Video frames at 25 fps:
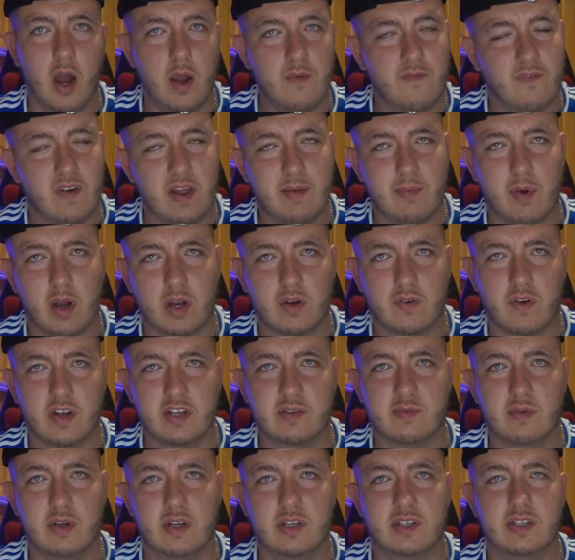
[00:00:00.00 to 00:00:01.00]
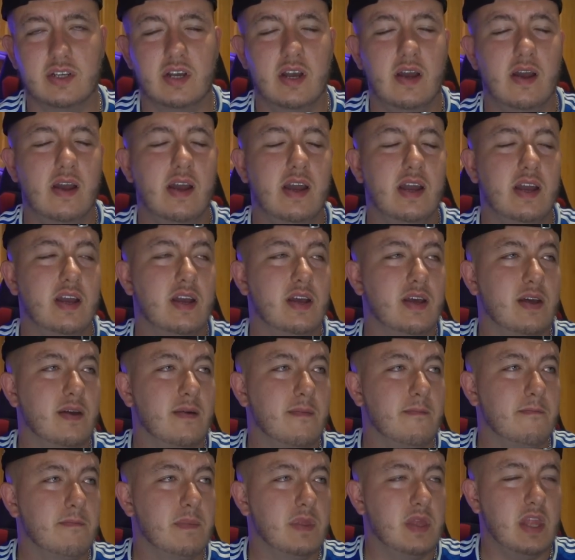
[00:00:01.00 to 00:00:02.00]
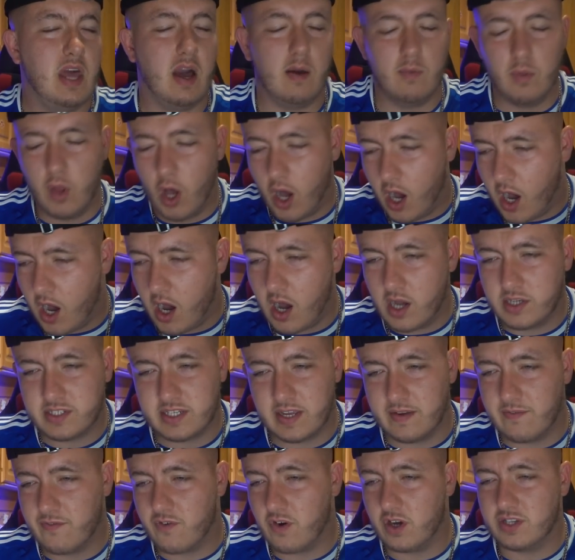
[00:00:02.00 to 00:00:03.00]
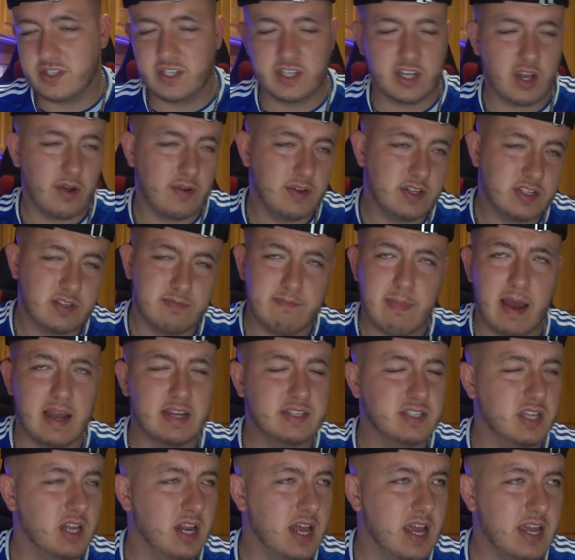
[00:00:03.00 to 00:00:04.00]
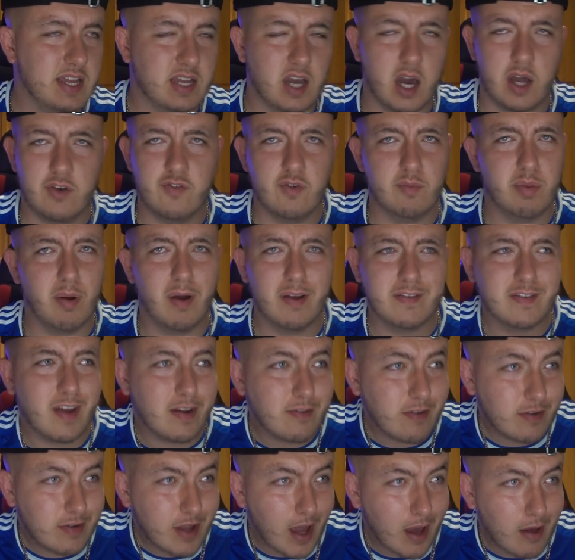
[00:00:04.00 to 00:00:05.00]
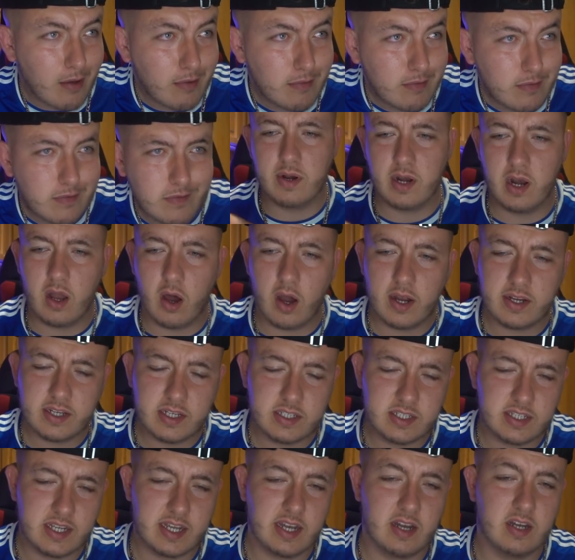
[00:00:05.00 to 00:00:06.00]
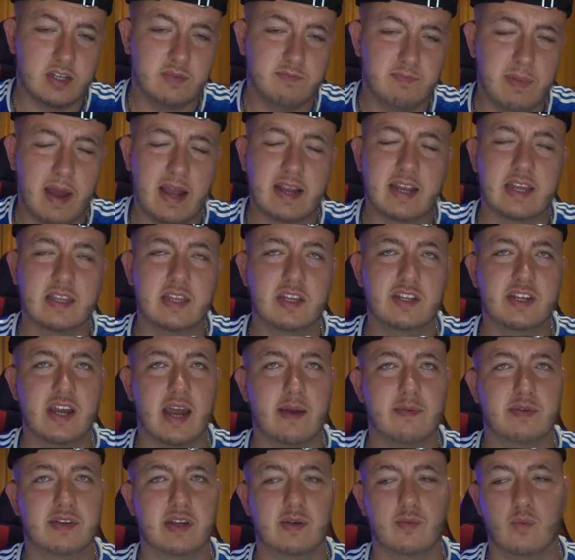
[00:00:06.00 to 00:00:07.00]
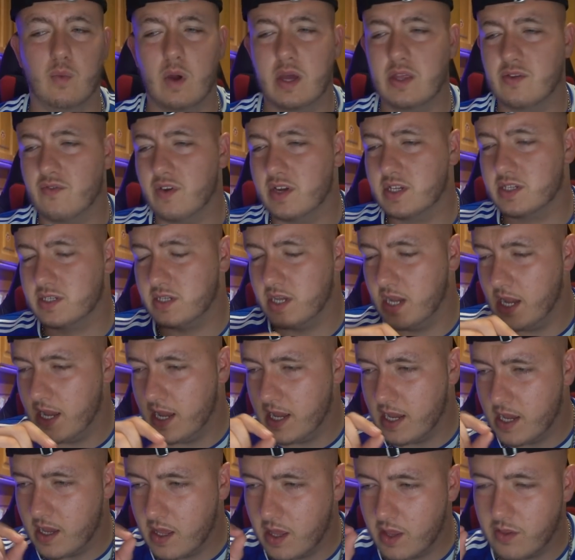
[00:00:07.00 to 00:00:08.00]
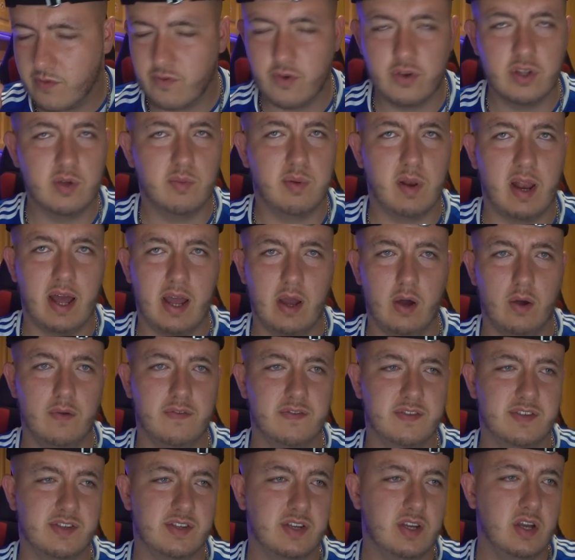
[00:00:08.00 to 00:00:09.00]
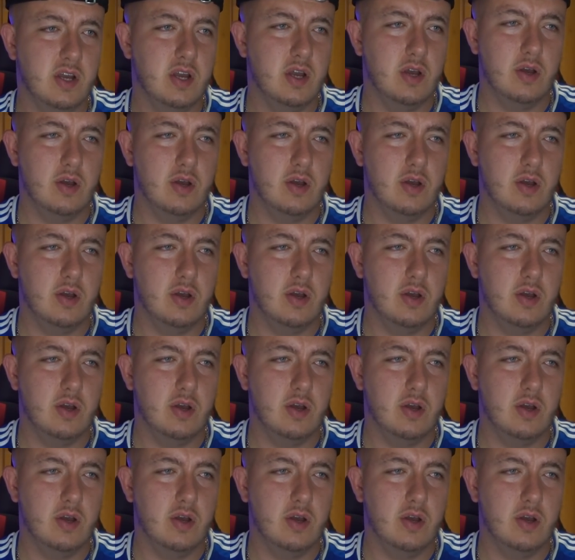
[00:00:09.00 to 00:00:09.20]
hopefully by Christmas. I'm not asking for us to go and smash the league 100 points, 100 goals. I'd like to see us back in the championship, whether it's through the playoffs,